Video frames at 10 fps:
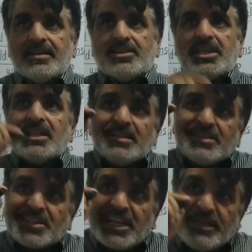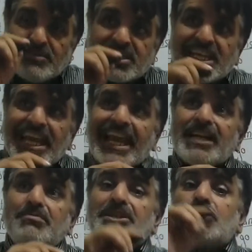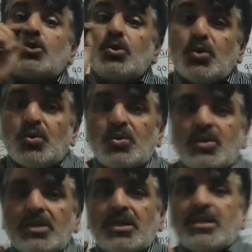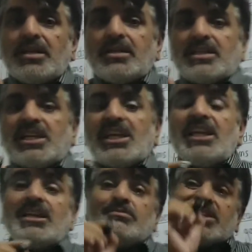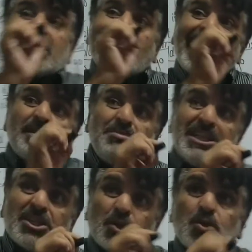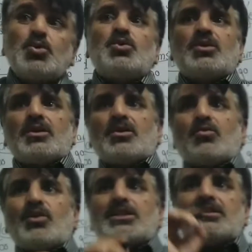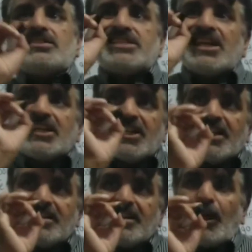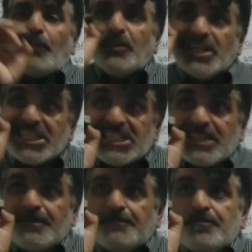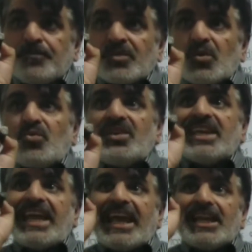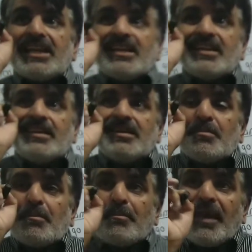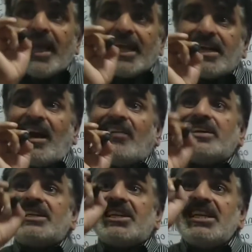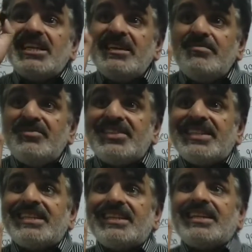Then dreams can be true. Dreams can be true. With certain efforts, we can make our dreams